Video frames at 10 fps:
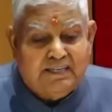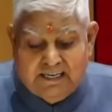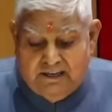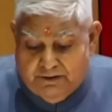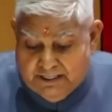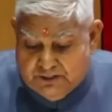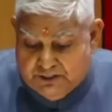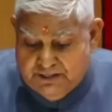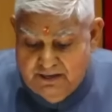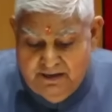
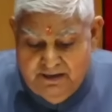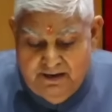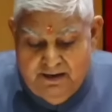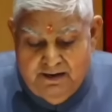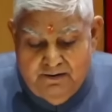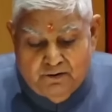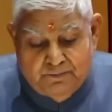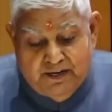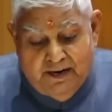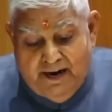coverage
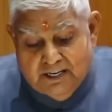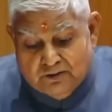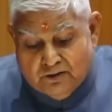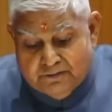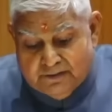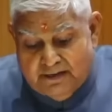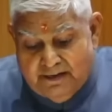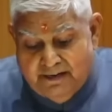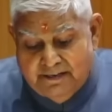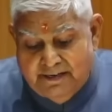from the highest court of the
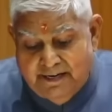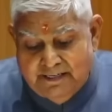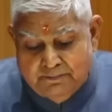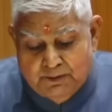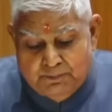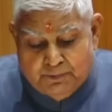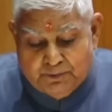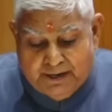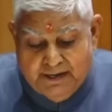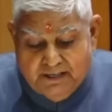land in ADM
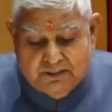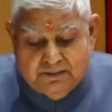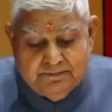Jabalpur case.